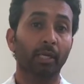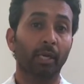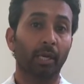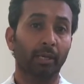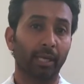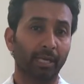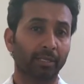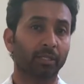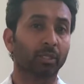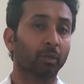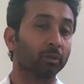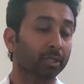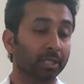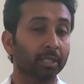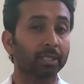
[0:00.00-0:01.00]
and that
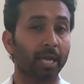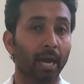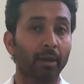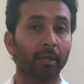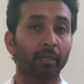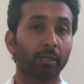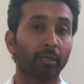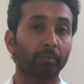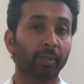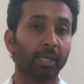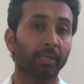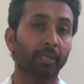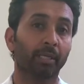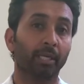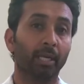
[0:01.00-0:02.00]
slows things down a little
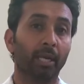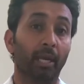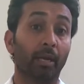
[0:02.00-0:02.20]
bit.